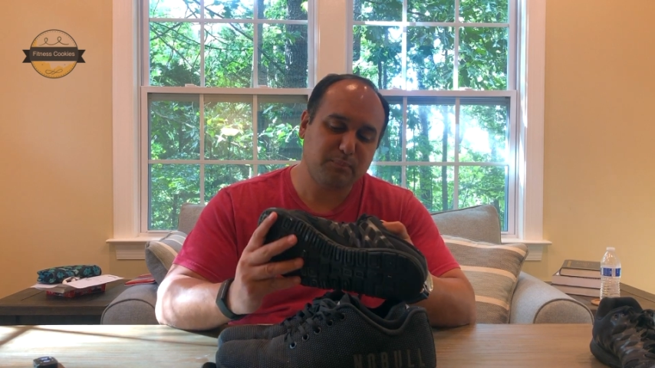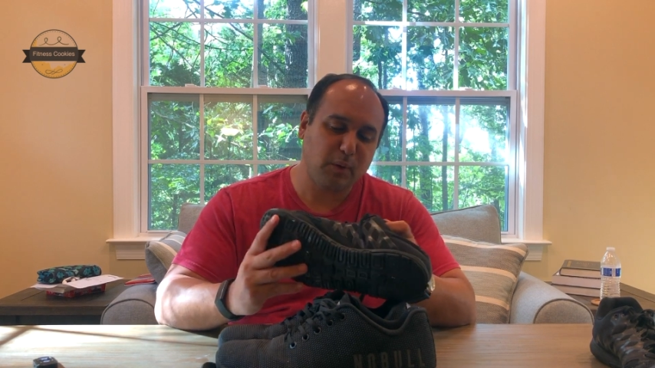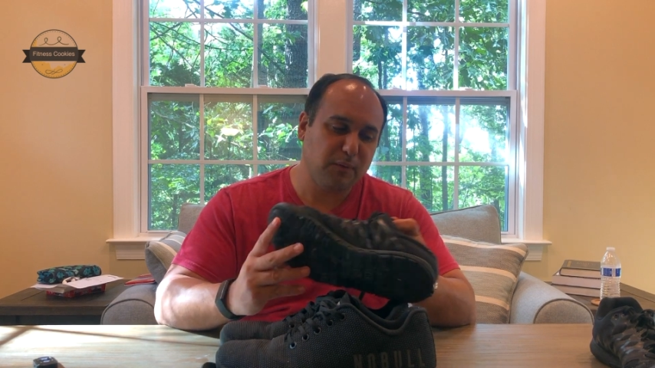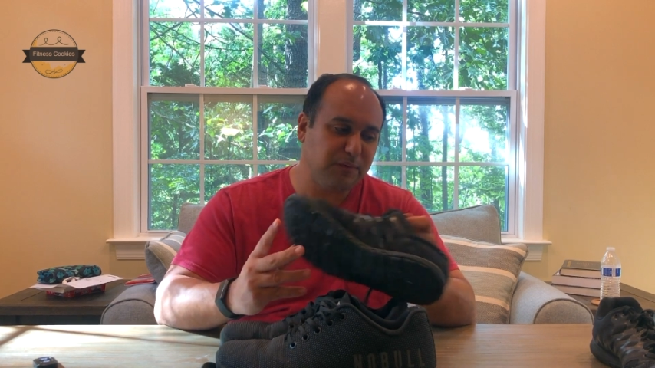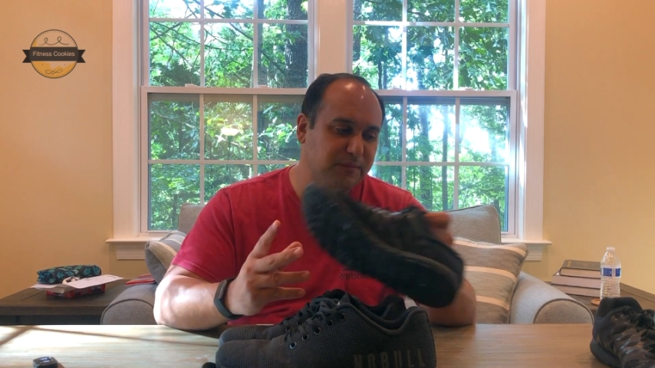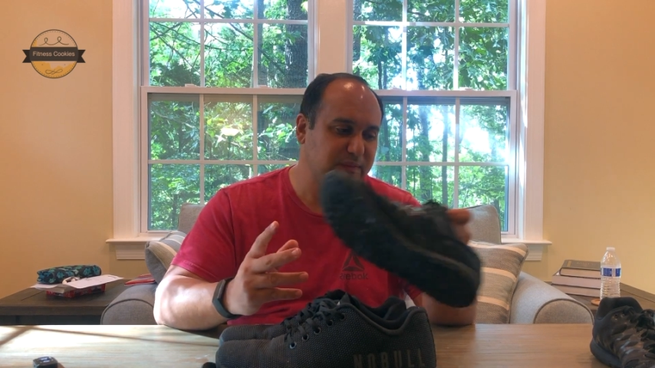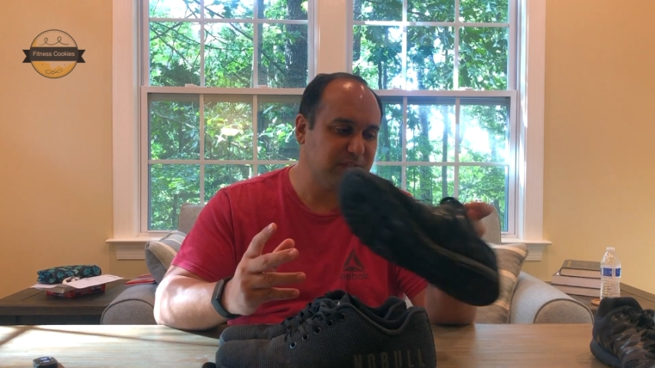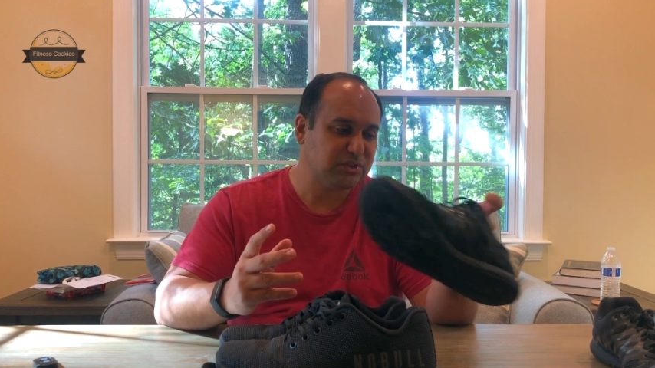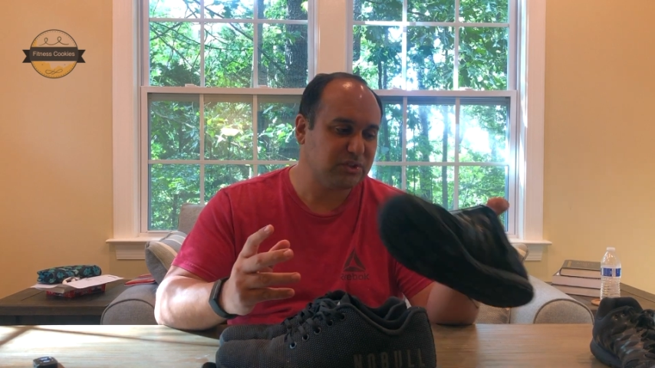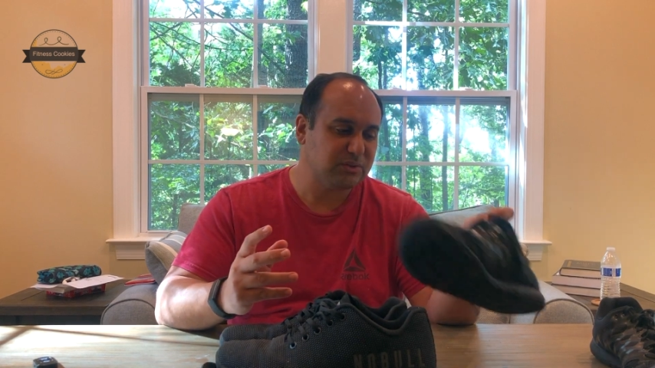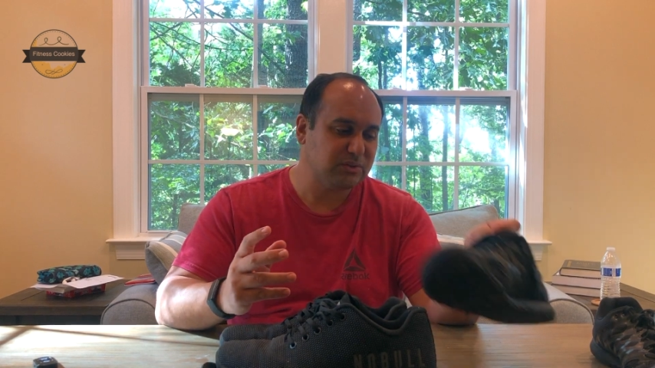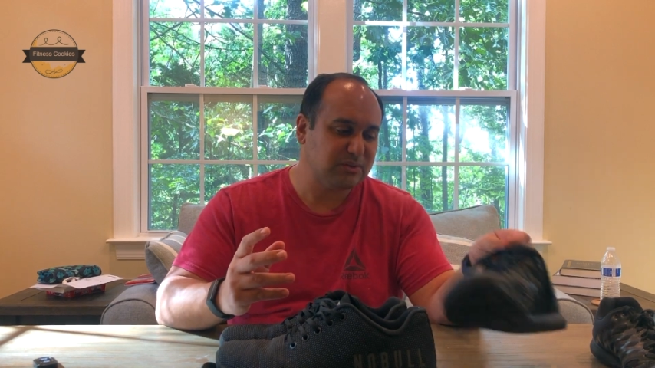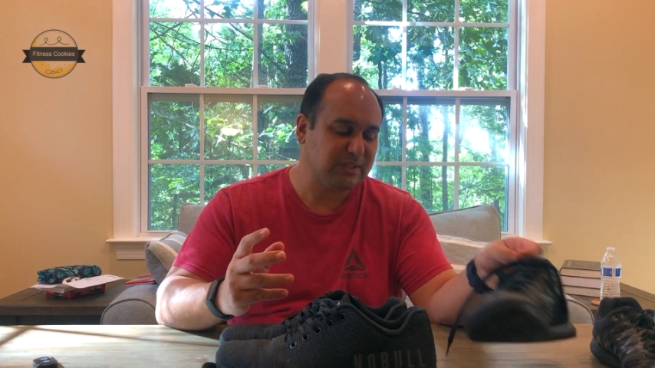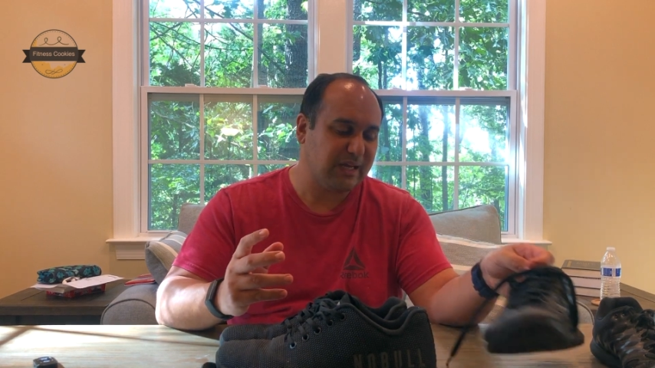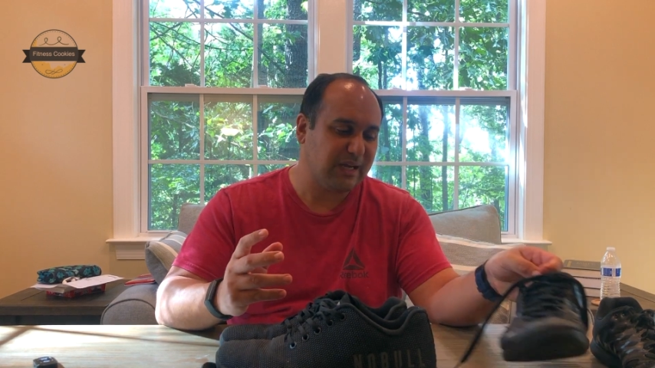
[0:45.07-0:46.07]
both of these
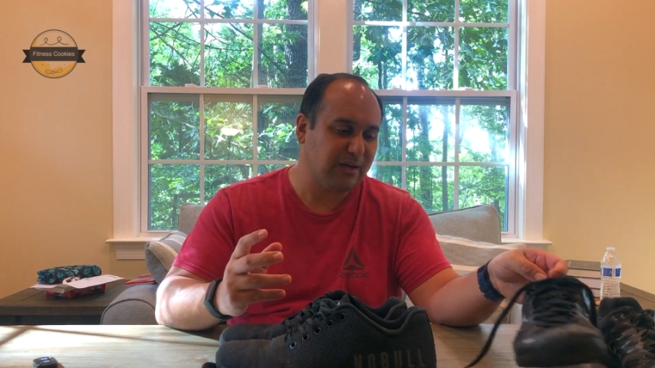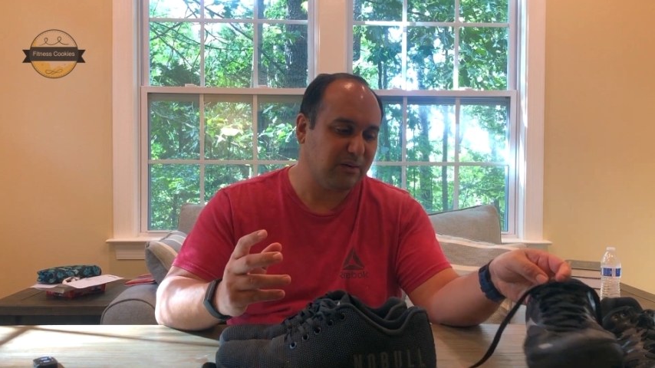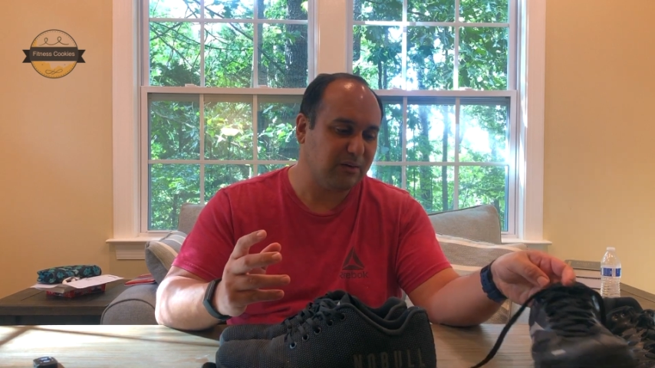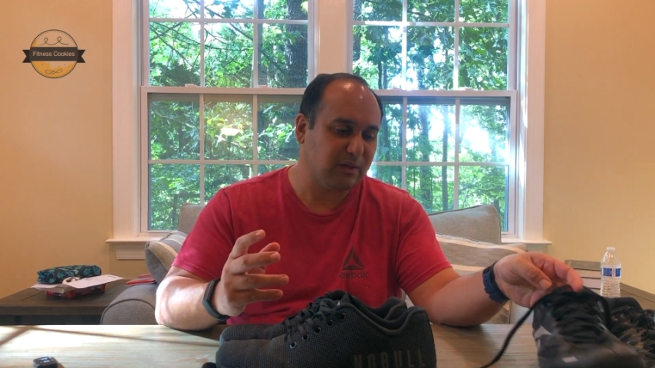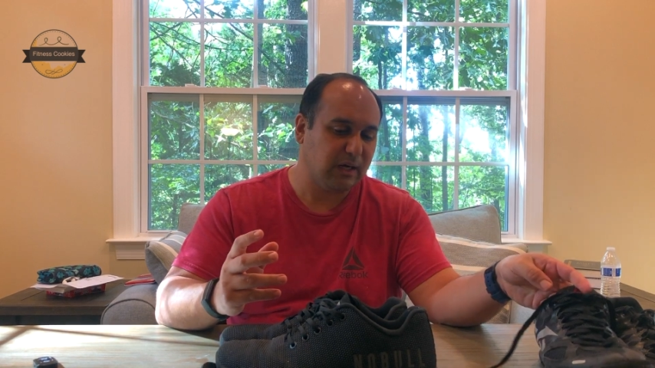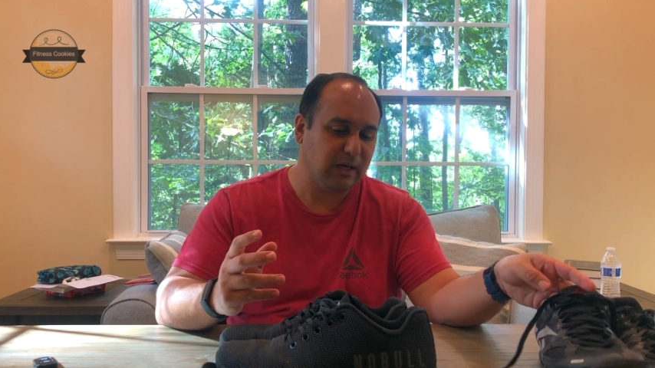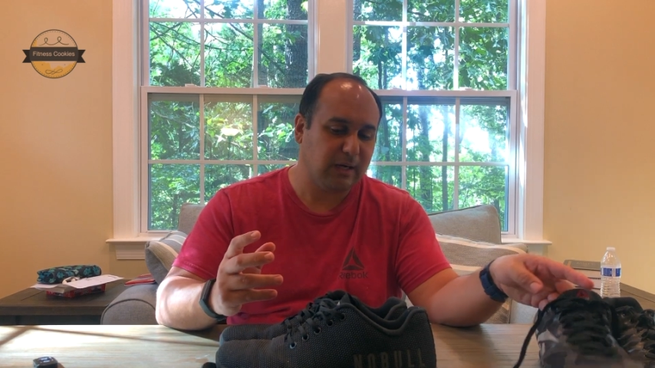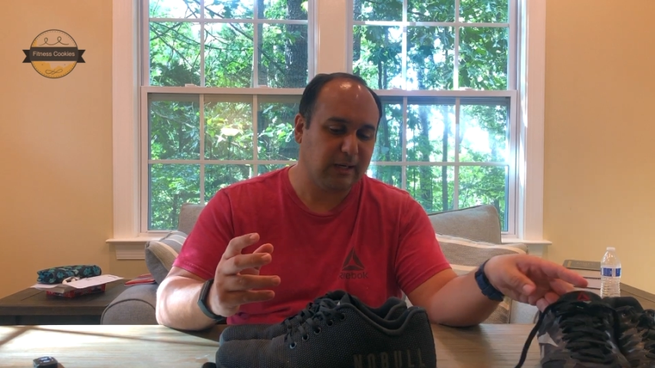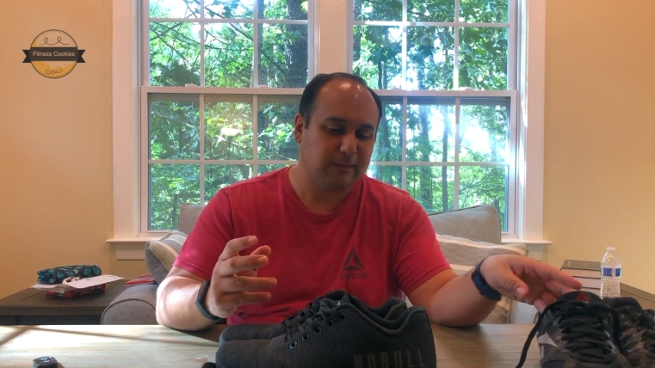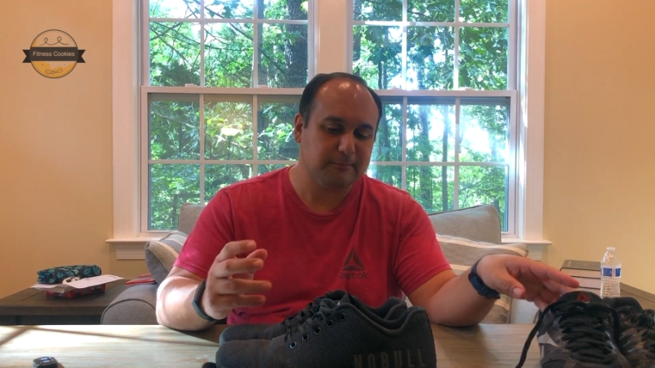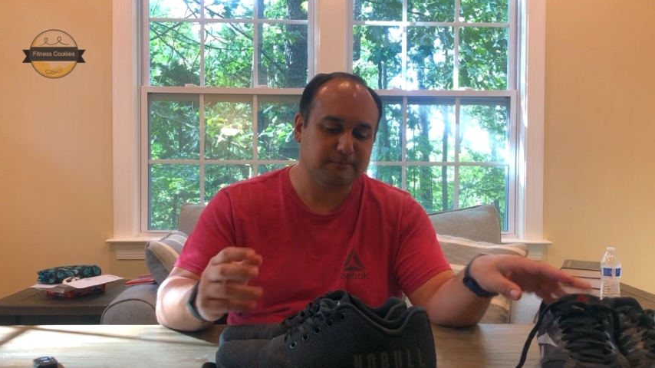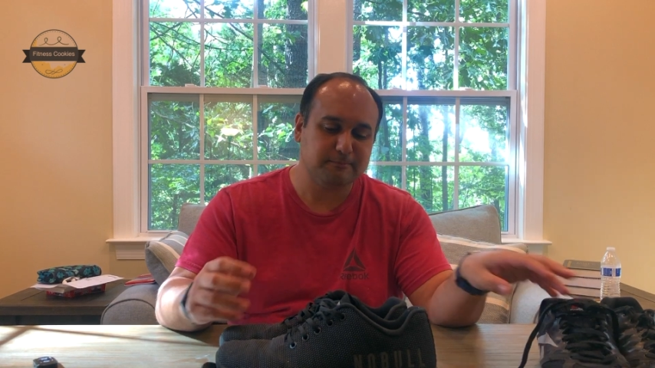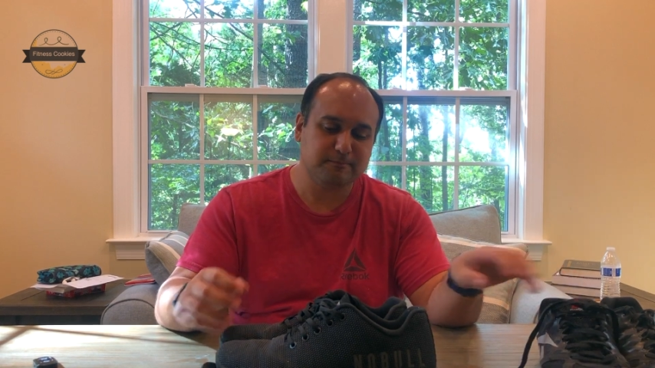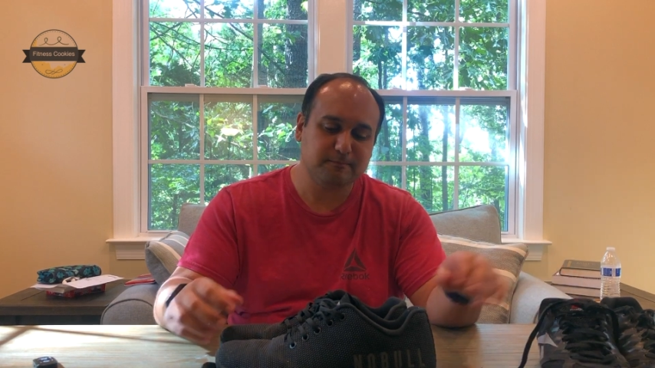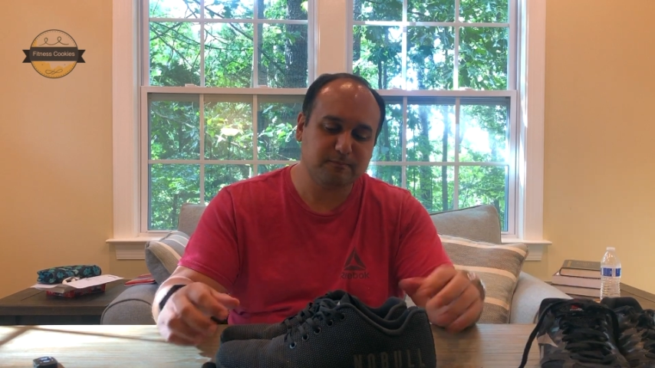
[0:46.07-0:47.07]
shoes
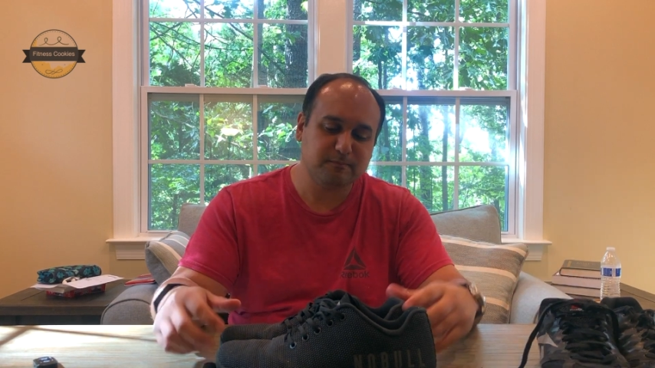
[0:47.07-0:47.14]
now